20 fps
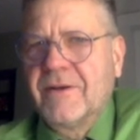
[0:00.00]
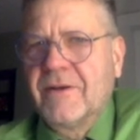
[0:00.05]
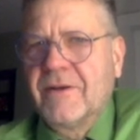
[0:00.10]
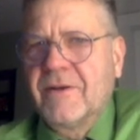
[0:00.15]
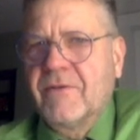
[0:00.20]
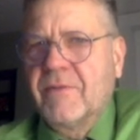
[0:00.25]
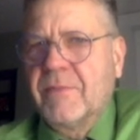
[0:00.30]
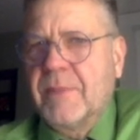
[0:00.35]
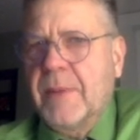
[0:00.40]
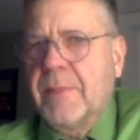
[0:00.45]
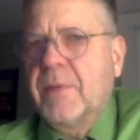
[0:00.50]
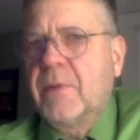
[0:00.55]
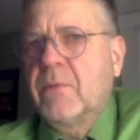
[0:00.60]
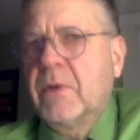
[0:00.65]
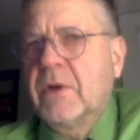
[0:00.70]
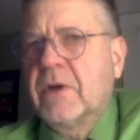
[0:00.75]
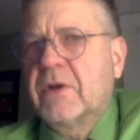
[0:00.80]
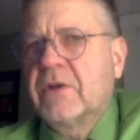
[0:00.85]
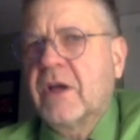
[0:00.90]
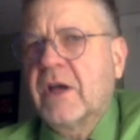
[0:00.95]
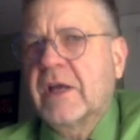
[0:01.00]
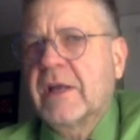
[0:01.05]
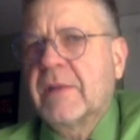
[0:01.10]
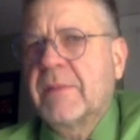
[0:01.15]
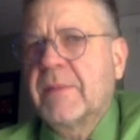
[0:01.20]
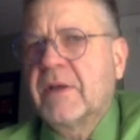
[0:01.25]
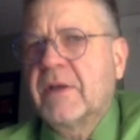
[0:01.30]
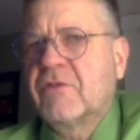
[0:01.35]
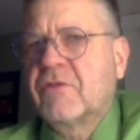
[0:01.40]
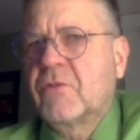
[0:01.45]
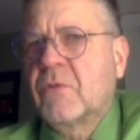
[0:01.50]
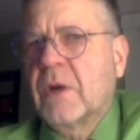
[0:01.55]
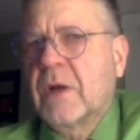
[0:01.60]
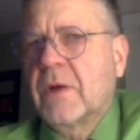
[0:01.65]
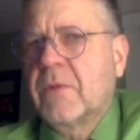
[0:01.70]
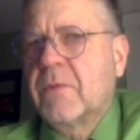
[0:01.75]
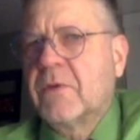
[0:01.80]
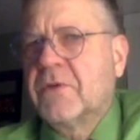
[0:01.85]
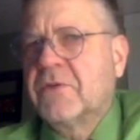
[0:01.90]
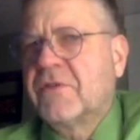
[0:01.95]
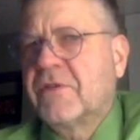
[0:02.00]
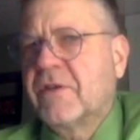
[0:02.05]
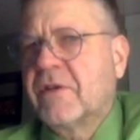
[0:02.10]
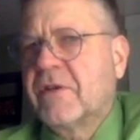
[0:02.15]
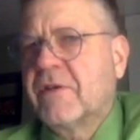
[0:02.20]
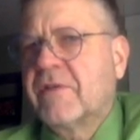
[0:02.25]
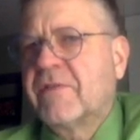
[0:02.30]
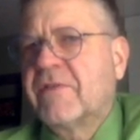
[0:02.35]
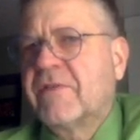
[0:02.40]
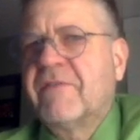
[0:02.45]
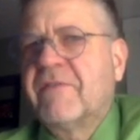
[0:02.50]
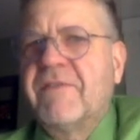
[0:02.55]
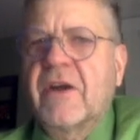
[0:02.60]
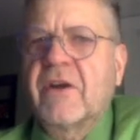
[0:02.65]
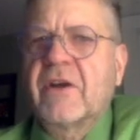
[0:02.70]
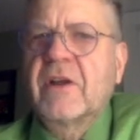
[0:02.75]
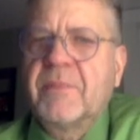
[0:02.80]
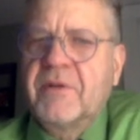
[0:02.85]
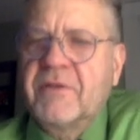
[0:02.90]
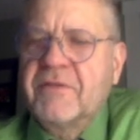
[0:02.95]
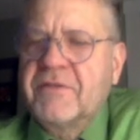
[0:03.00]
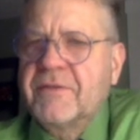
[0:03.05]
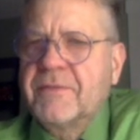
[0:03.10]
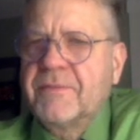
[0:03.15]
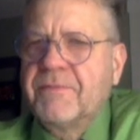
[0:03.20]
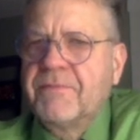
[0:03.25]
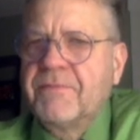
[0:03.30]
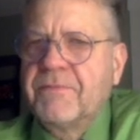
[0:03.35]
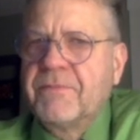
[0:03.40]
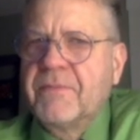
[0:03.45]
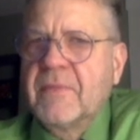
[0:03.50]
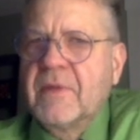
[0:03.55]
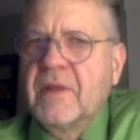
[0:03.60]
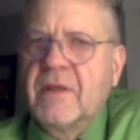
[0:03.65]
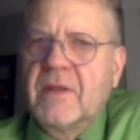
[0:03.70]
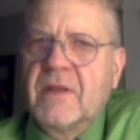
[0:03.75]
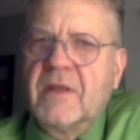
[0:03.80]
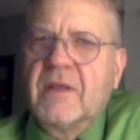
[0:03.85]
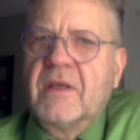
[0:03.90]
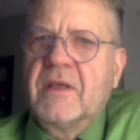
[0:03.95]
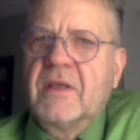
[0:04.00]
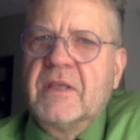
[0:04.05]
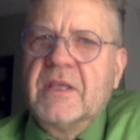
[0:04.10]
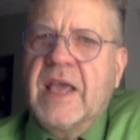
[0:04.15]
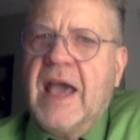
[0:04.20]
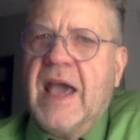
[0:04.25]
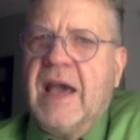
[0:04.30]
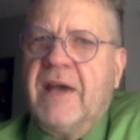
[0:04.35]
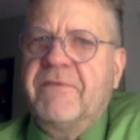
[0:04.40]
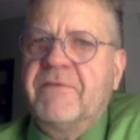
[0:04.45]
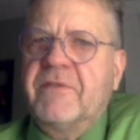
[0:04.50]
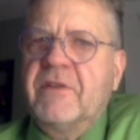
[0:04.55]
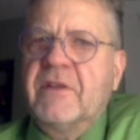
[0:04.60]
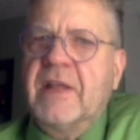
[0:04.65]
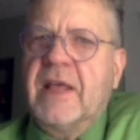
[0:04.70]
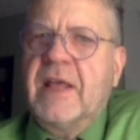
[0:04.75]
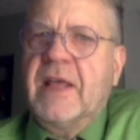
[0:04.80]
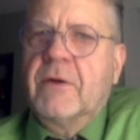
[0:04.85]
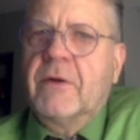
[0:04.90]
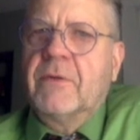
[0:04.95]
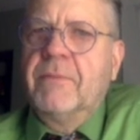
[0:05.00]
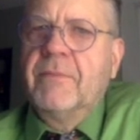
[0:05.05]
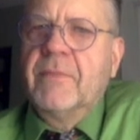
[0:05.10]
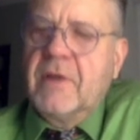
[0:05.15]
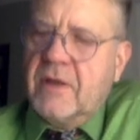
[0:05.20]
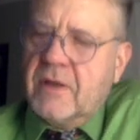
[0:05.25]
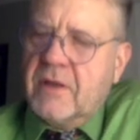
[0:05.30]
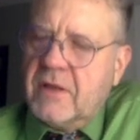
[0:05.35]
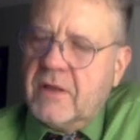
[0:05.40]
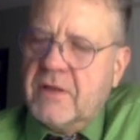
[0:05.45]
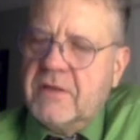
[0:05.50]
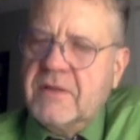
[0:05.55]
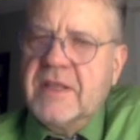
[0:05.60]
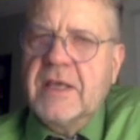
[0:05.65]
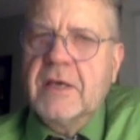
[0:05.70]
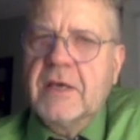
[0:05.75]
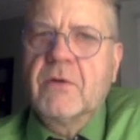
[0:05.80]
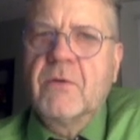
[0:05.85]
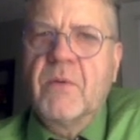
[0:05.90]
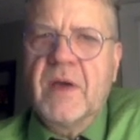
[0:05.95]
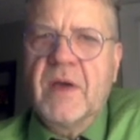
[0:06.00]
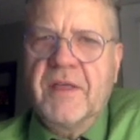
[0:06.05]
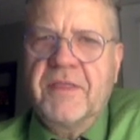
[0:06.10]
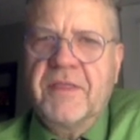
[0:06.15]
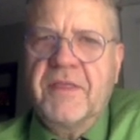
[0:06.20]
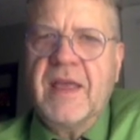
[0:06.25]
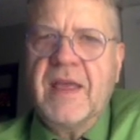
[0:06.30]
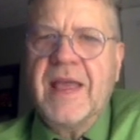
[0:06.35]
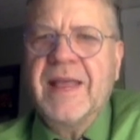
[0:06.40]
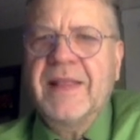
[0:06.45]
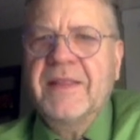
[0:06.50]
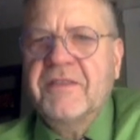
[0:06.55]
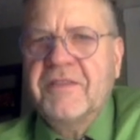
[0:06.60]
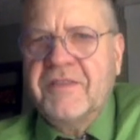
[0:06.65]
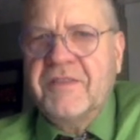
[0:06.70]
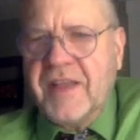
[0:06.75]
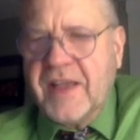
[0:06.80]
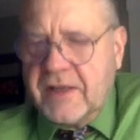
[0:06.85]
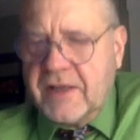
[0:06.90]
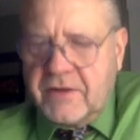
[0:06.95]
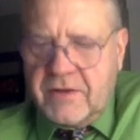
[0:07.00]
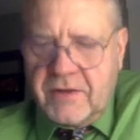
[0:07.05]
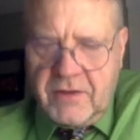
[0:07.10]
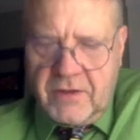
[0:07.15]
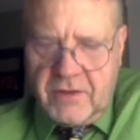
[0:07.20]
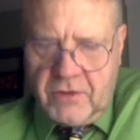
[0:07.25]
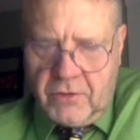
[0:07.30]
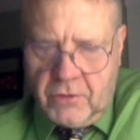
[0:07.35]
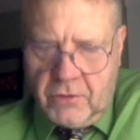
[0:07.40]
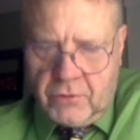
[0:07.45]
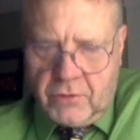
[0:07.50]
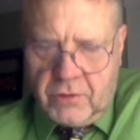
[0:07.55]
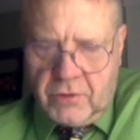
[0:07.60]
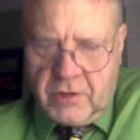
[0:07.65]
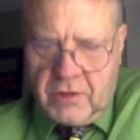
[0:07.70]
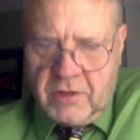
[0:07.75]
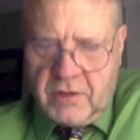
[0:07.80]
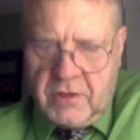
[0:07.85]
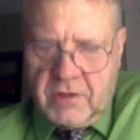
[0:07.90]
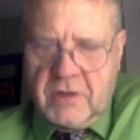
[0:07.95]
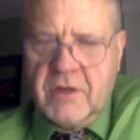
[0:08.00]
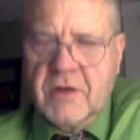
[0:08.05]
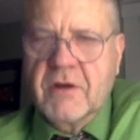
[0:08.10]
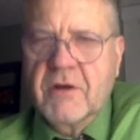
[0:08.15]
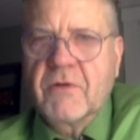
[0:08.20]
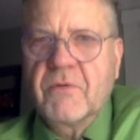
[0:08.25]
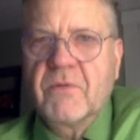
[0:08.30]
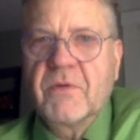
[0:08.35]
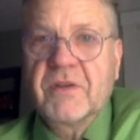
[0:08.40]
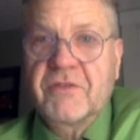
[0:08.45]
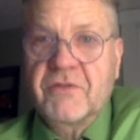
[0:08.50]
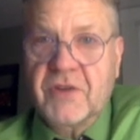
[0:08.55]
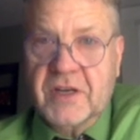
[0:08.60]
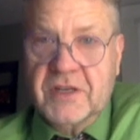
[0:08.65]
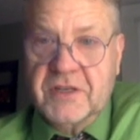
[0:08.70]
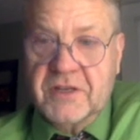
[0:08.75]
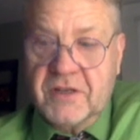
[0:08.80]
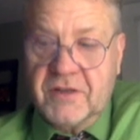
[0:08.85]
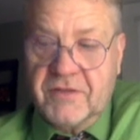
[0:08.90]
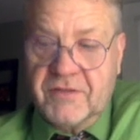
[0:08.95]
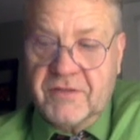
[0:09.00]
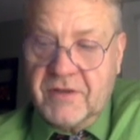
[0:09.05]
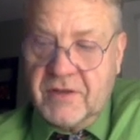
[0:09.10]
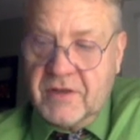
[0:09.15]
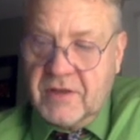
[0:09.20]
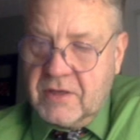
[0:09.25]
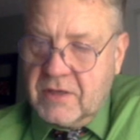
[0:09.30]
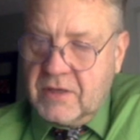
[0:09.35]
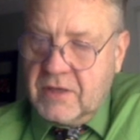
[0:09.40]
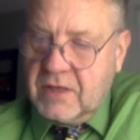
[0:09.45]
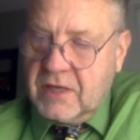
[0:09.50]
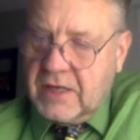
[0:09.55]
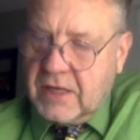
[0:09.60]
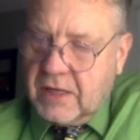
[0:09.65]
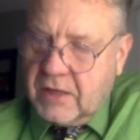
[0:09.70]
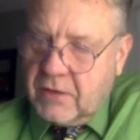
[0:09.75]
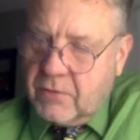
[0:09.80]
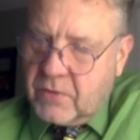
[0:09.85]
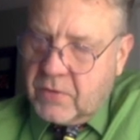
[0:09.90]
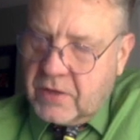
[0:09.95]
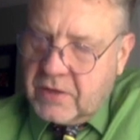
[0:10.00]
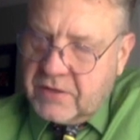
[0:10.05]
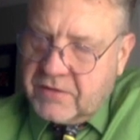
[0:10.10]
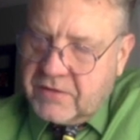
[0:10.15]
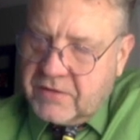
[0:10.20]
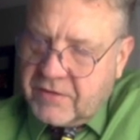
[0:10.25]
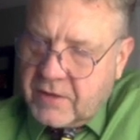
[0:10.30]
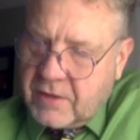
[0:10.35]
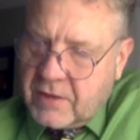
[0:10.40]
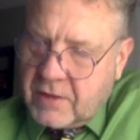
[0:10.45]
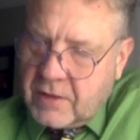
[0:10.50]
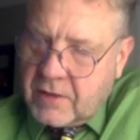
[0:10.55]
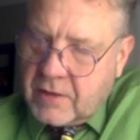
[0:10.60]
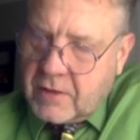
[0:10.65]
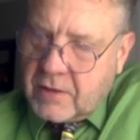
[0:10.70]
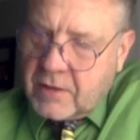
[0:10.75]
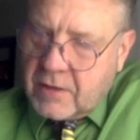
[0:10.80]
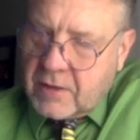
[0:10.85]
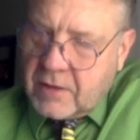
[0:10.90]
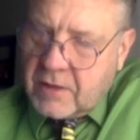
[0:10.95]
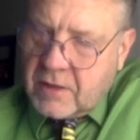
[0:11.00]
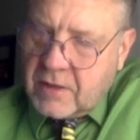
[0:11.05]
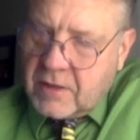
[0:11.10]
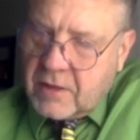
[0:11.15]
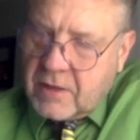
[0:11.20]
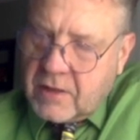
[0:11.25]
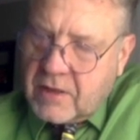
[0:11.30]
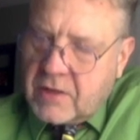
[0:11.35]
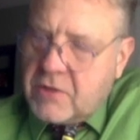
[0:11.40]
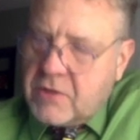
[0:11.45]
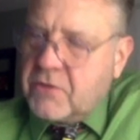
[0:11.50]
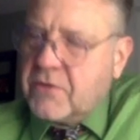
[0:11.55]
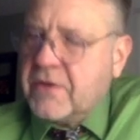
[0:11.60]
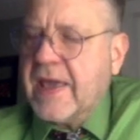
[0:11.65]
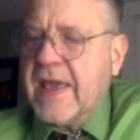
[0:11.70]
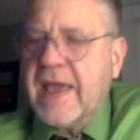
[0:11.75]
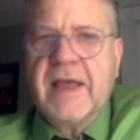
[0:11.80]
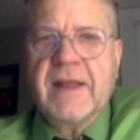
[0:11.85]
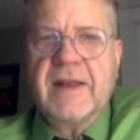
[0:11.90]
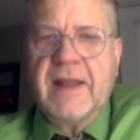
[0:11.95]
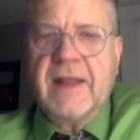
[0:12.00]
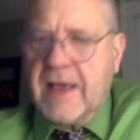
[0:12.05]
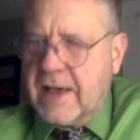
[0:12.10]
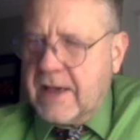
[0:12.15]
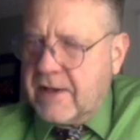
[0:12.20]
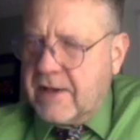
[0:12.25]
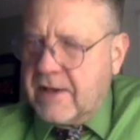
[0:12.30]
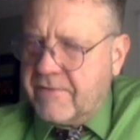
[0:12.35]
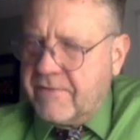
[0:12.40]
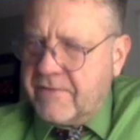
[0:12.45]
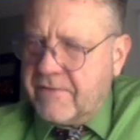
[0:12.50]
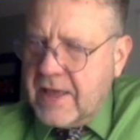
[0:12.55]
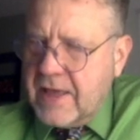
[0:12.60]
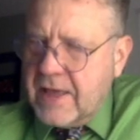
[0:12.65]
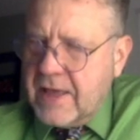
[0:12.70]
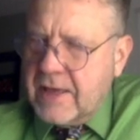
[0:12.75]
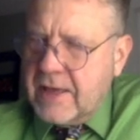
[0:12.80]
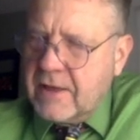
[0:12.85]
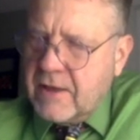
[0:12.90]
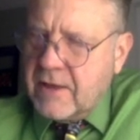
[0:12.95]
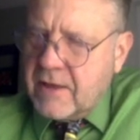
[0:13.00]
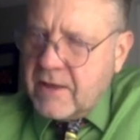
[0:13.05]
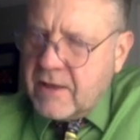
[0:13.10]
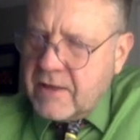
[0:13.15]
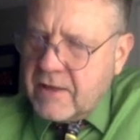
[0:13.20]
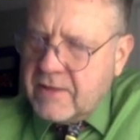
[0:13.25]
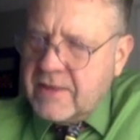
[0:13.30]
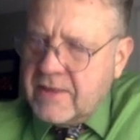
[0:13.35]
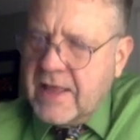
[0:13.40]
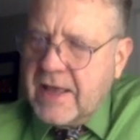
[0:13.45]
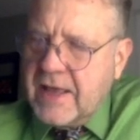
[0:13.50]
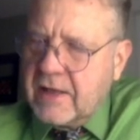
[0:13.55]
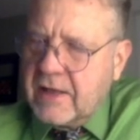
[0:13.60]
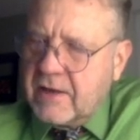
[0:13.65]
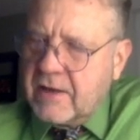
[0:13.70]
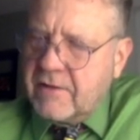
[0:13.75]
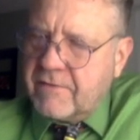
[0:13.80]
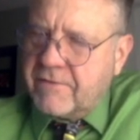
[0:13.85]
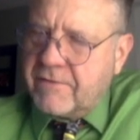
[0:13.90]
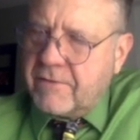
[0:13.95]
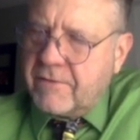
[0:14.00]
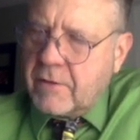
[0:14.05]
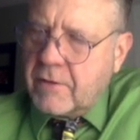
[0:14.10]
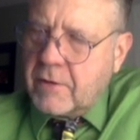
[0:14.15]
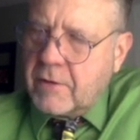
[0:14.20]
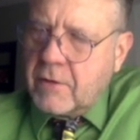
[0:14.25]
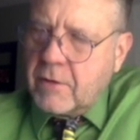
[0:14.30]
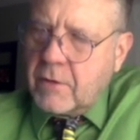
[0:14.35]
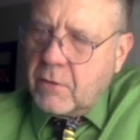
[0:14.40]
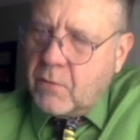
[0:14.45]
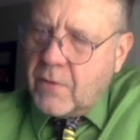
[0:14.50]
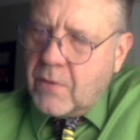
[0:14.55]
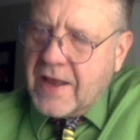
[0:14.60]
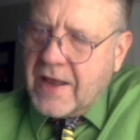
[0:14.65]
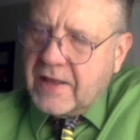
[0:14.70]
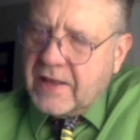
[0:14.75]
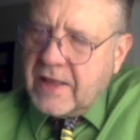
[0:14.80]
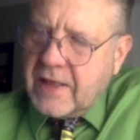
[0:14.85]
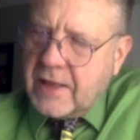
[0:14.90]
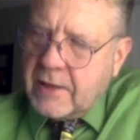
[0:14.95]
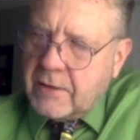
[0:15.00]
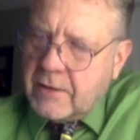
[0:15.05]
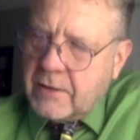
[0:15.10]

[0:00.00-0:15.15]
Remember when we were talking about square roots of variables? You have to now deal with and state your restrictions. In other words, you can't have a negative radicand.